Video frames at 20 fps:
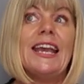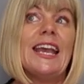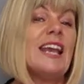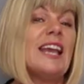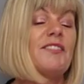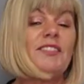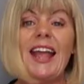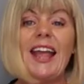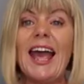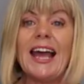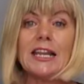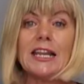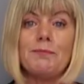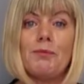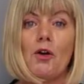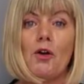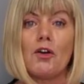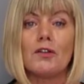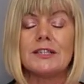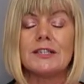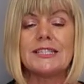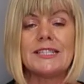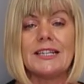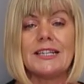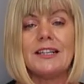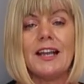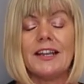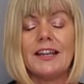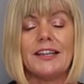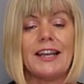even the helleborus
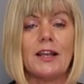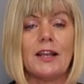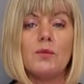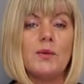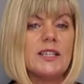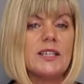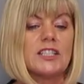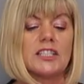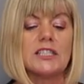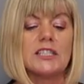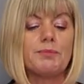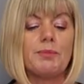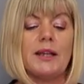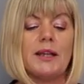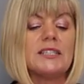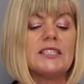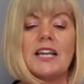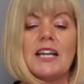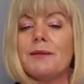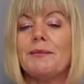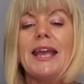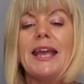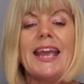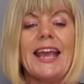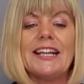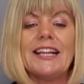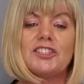in kind of like winter, springtime,